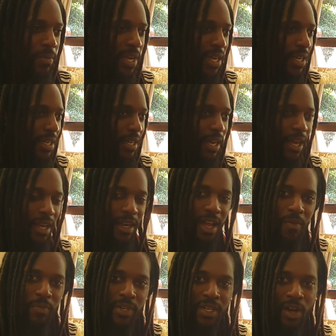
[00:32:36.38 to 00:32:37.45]
man,
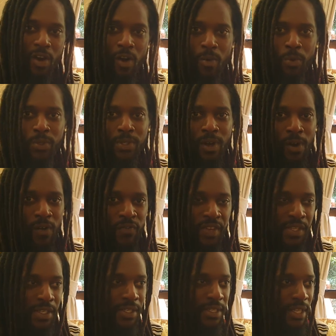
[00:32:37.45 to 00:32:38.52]
I've been to almost all
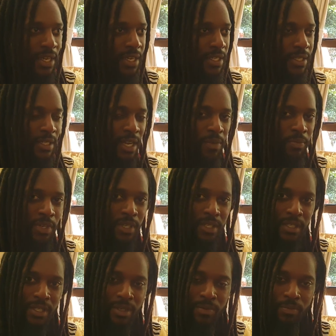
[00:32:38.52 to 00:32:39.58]
50 states and I've been
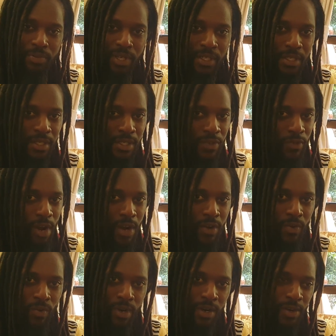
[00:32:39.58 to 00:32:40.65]
to some places around
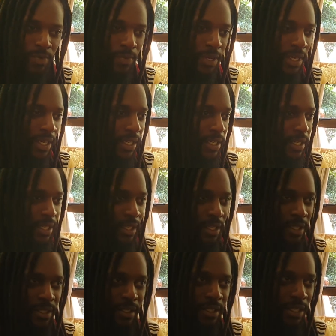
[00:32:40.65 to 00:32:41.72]
the world, man.
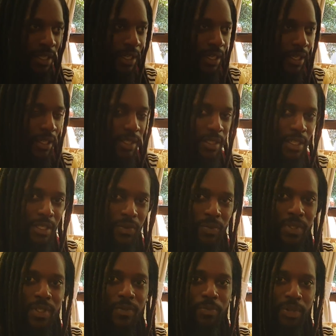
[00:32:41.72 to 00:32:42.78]
And this
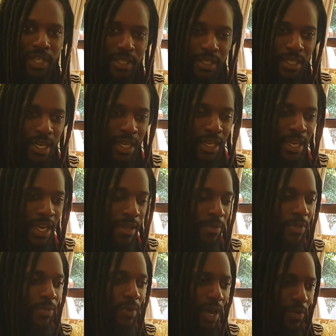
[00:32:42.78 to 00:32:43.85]
was the place that I
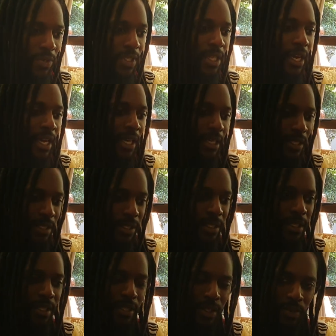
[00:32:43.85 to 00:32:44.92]
came to. I was like,
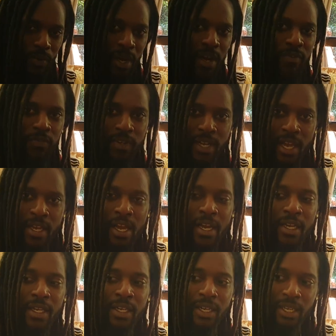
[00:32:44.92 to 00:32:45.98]
this is where I feel like
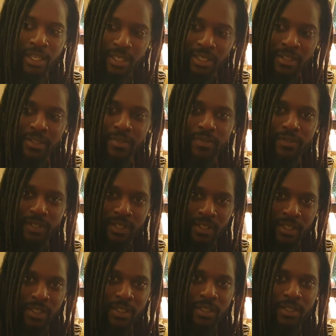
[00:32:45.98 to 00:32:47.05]
I can live
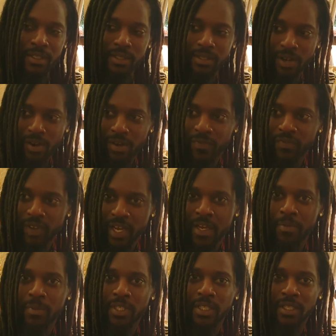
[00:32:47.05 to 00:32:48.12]
and start a
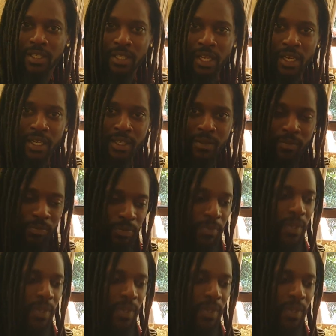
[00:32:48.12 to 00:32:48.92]
family and like